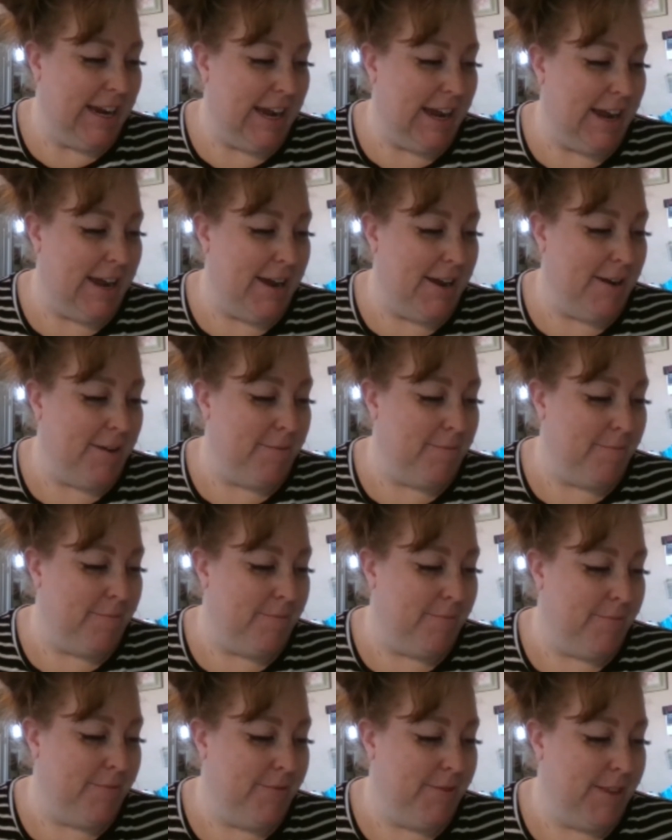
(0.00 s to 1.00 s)
Um,
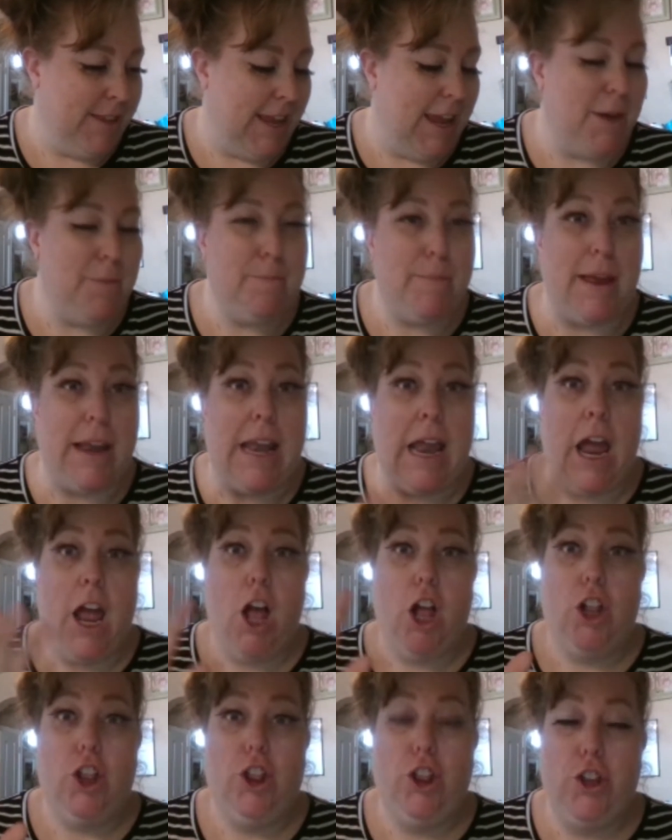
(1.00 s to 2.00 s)
it, but
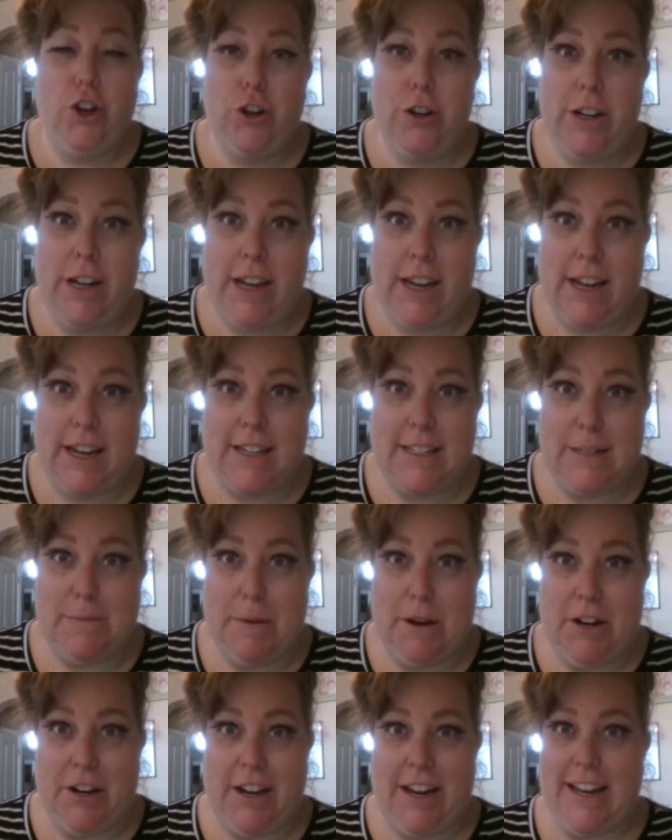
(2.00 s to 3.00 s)
learning
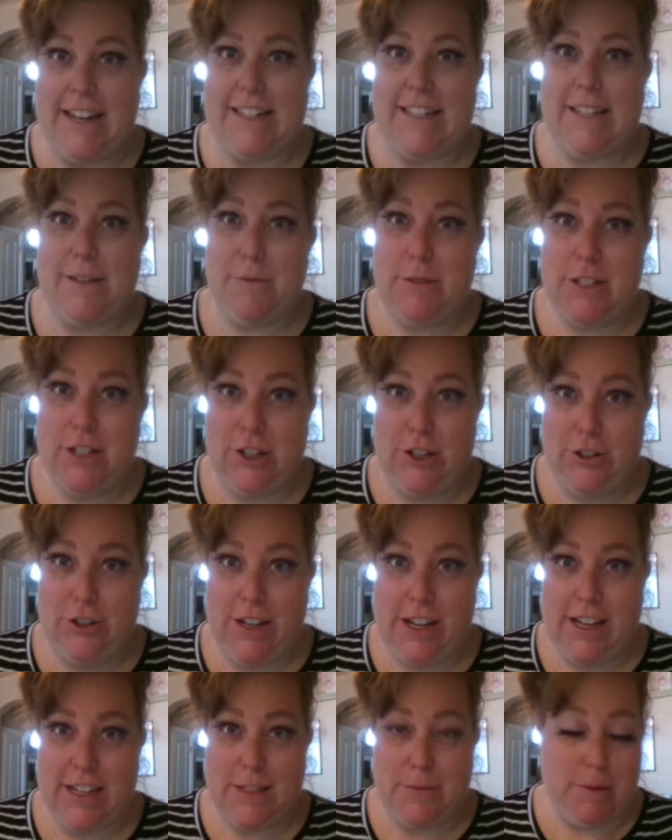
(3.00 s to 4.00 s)
experience. It was a
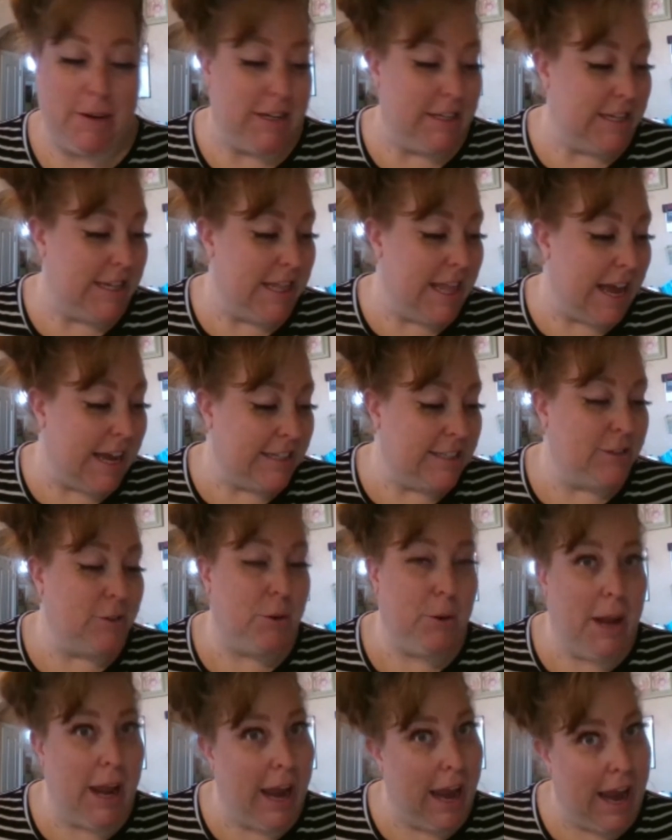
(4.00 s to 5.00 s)
learning experience, and that's
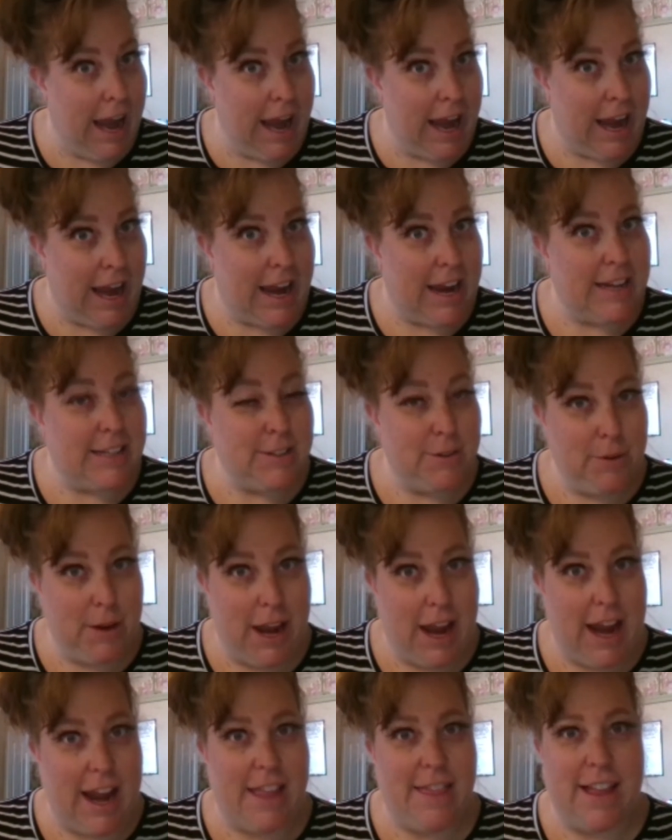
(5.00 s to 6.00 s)
okay. It's
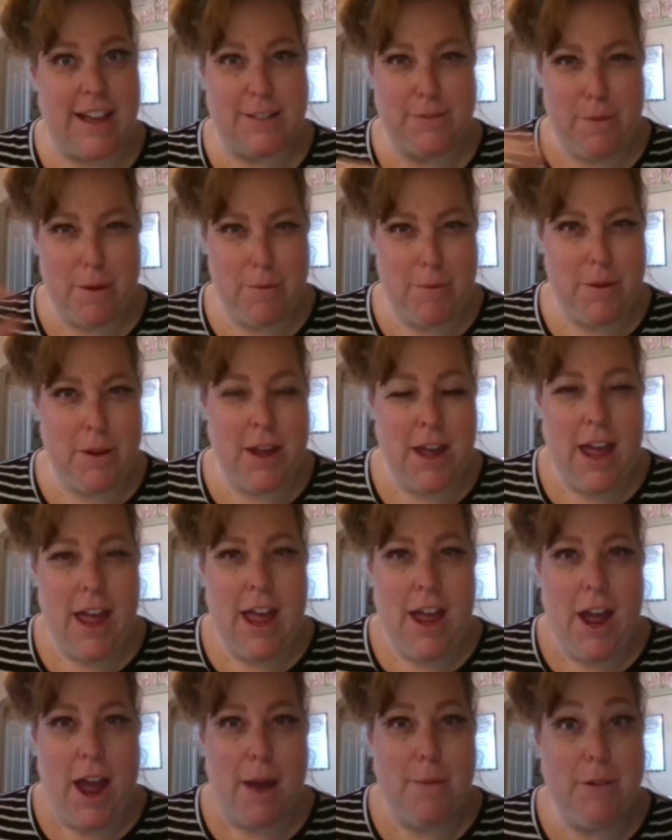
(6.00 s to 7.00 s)
okay, and that's why we.
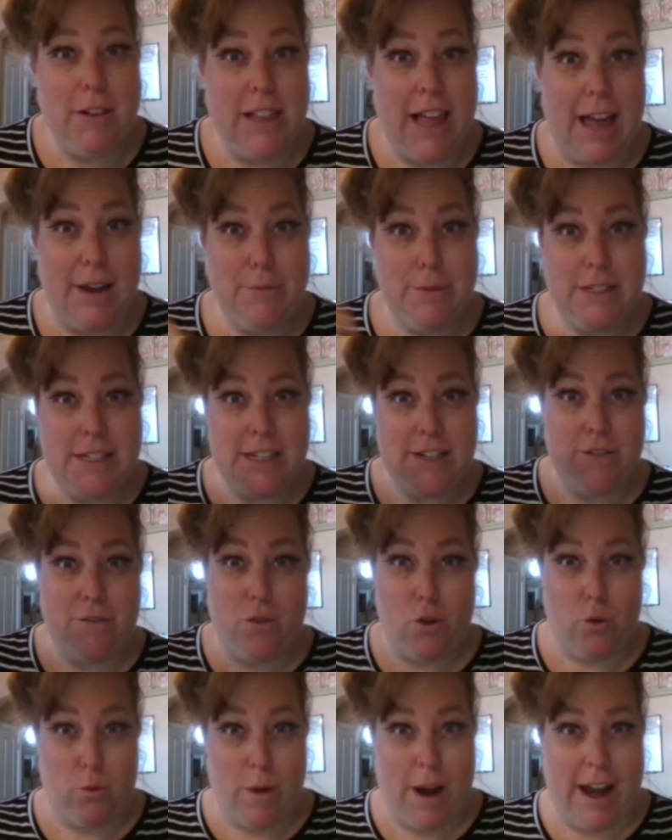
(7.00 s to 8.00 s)
I'm glad we did a
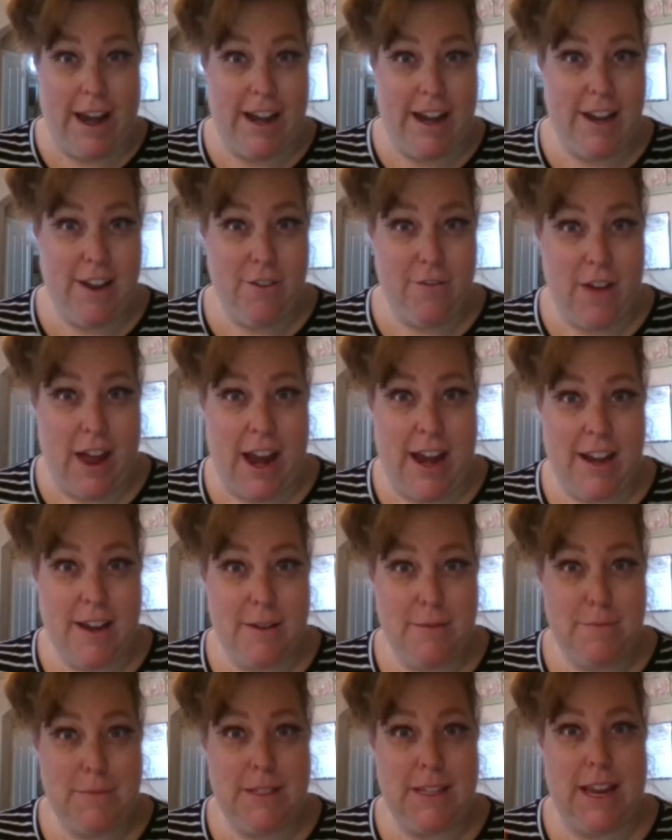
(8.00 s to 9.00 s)
variety of
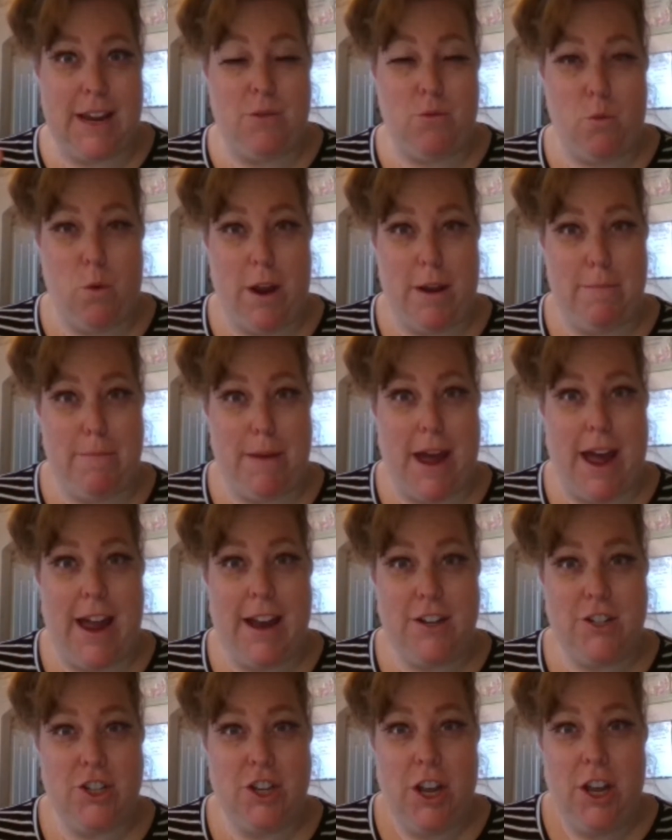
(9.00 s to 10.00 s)
items in one
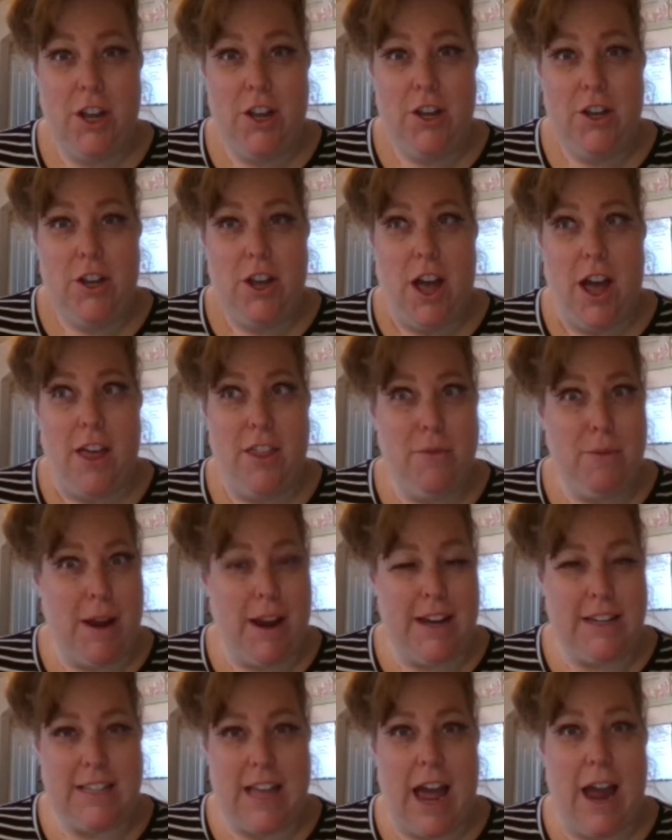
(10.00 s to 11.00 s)
batch.
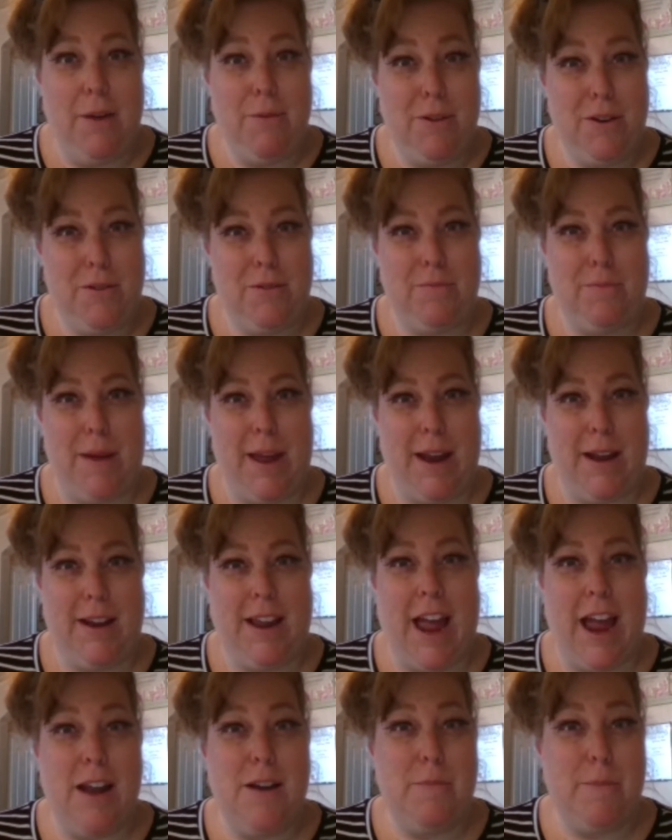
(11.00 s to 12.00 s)
Otherwise, I would have been
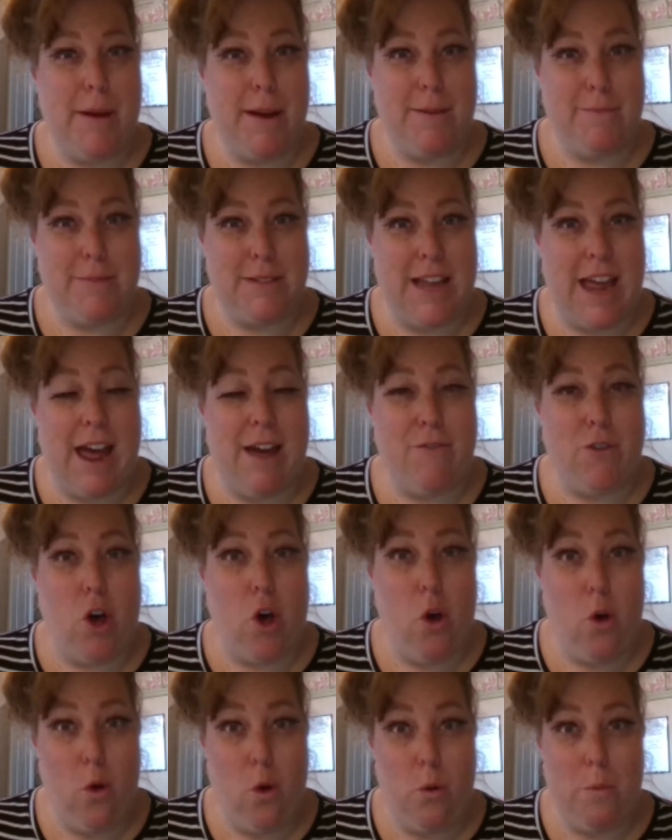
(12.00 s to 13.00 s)
kind of bummed to have a
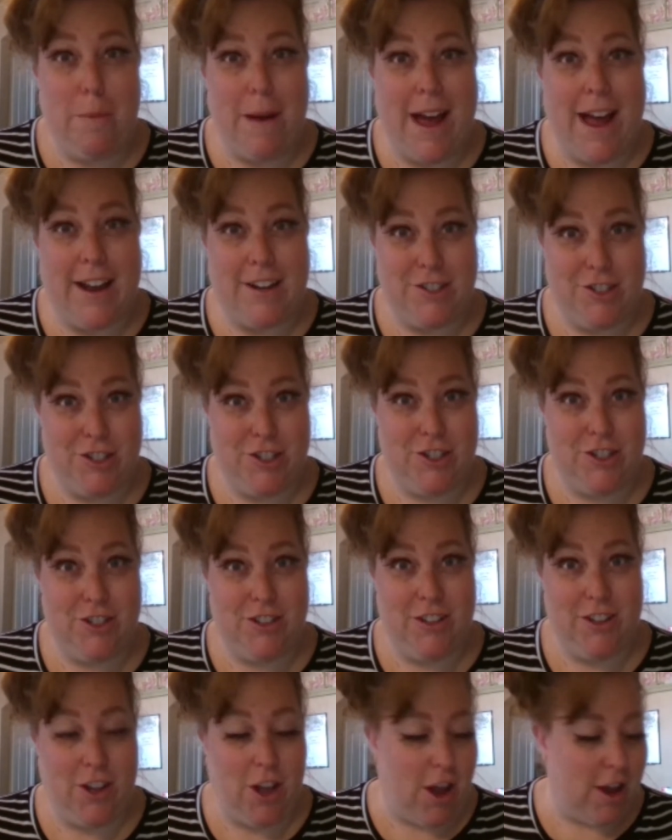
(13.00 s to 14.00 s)
whole batch
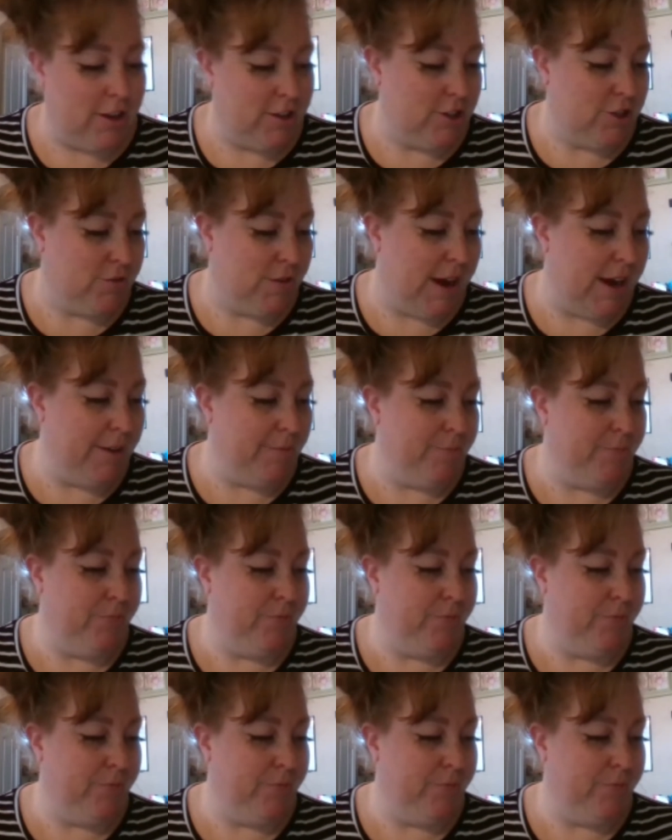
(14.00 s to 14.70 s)
lost, right?